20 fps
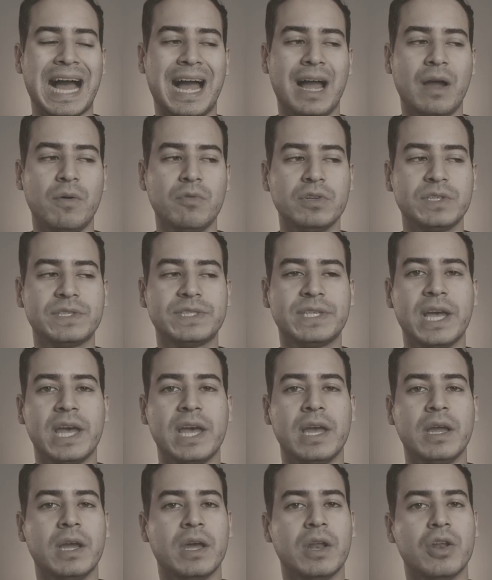I would
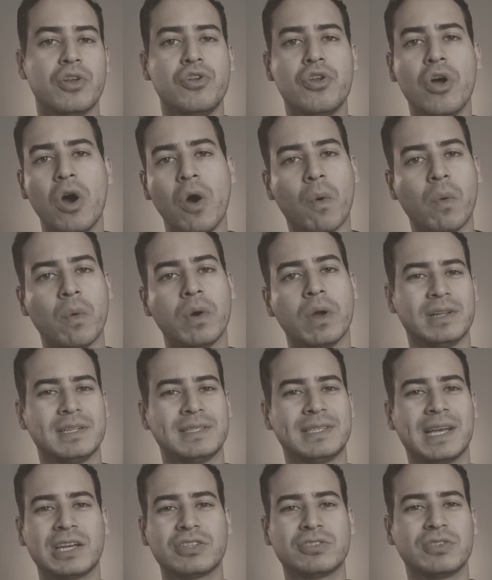say no,
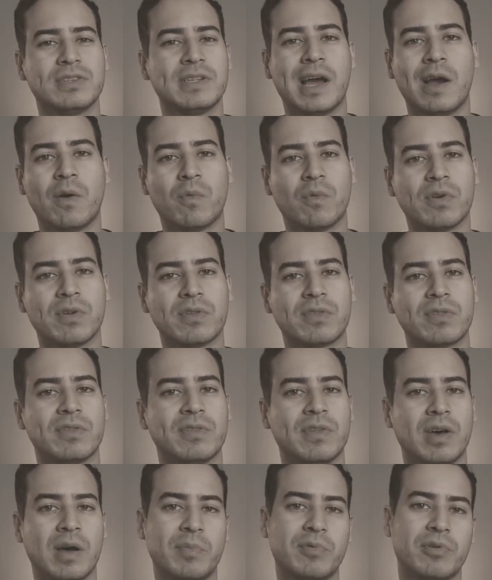it's actually not worth
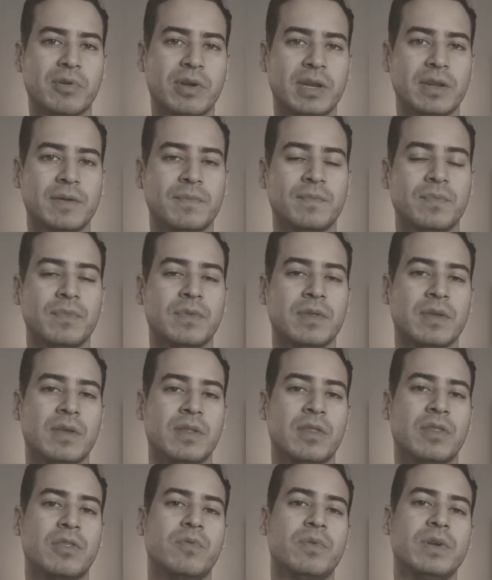the upgrade.
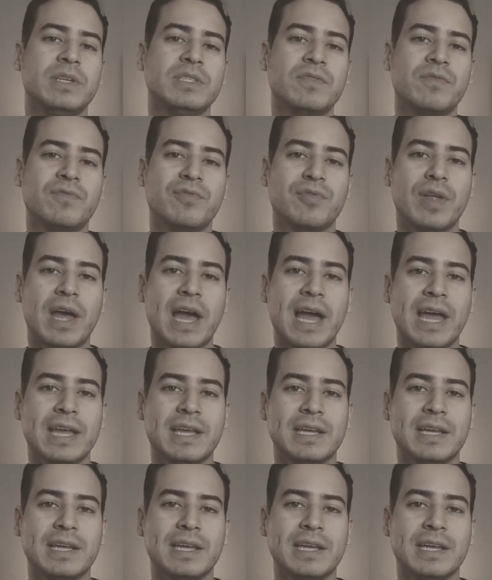The reason for that